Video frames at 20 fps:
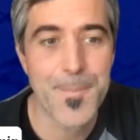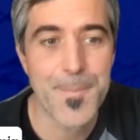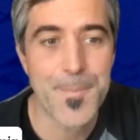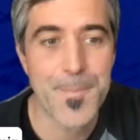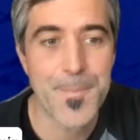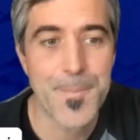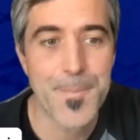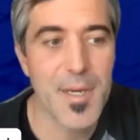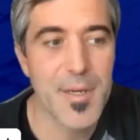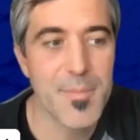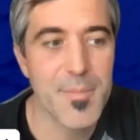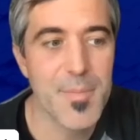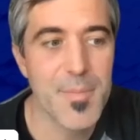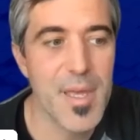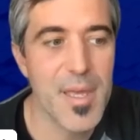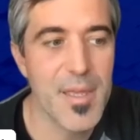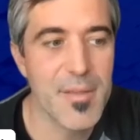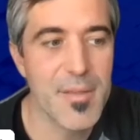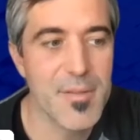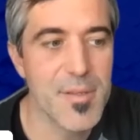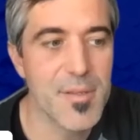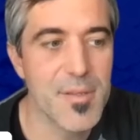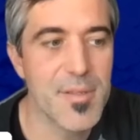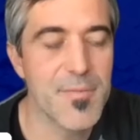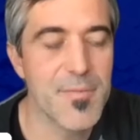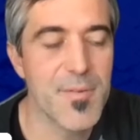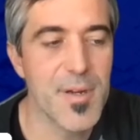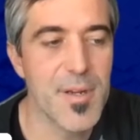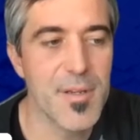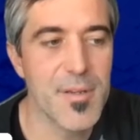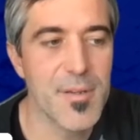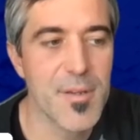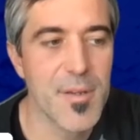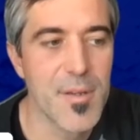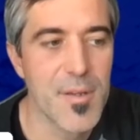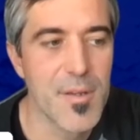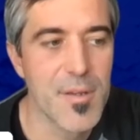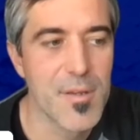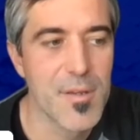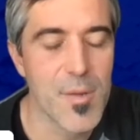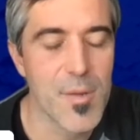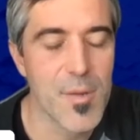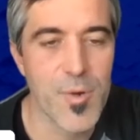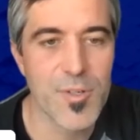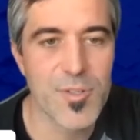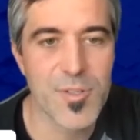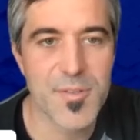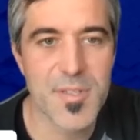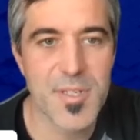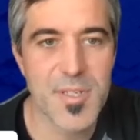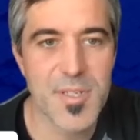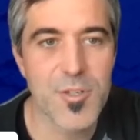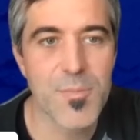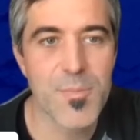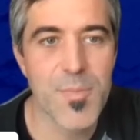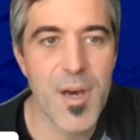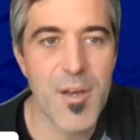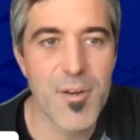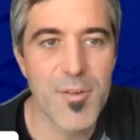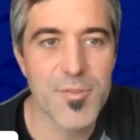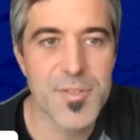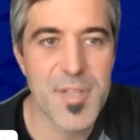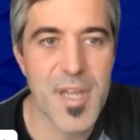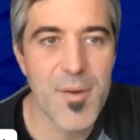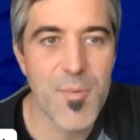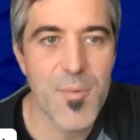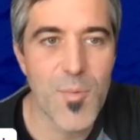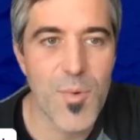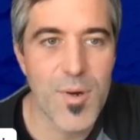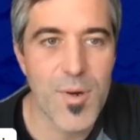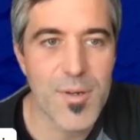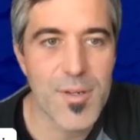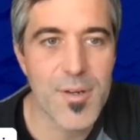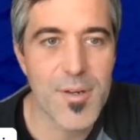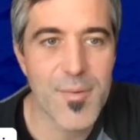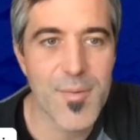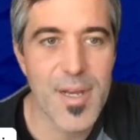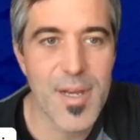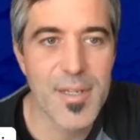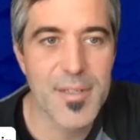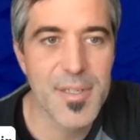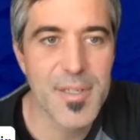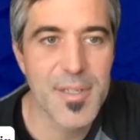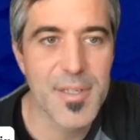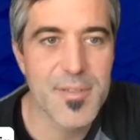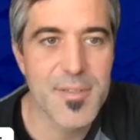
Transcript: And the different commercialization models that work around it.